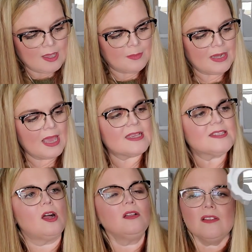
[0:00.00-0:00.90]
But it has
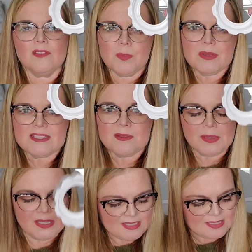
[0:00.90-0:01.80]
all of the bits and
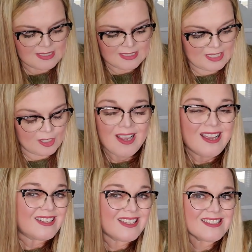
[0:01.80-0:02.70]
pieces in here.
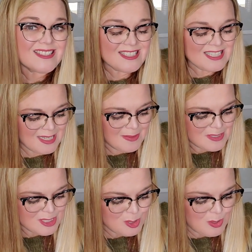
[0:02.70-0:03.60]
Doesn't seem
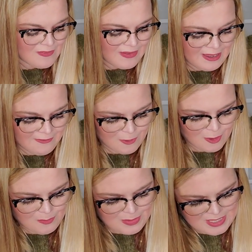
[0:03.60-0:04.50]
to have
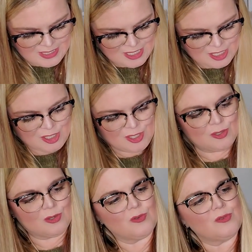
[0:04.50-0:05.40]
ever been
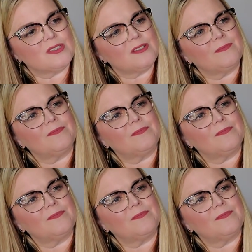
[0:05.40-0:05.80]
used.